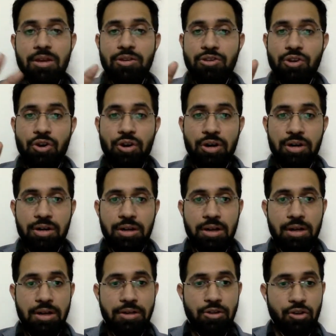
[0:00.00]
Your
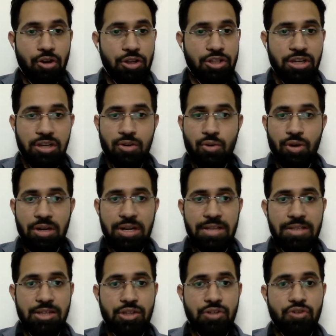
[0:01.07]
neurological
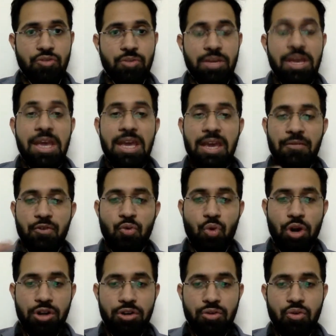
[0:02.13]
localization should be. If you
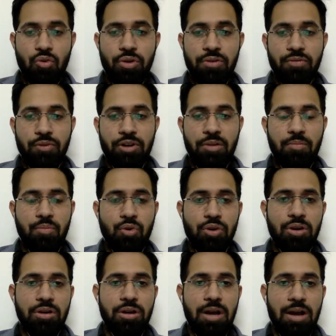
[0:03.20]
want to go in for a
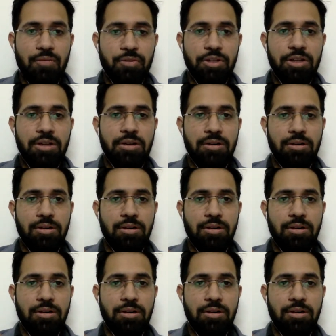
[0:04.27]
book after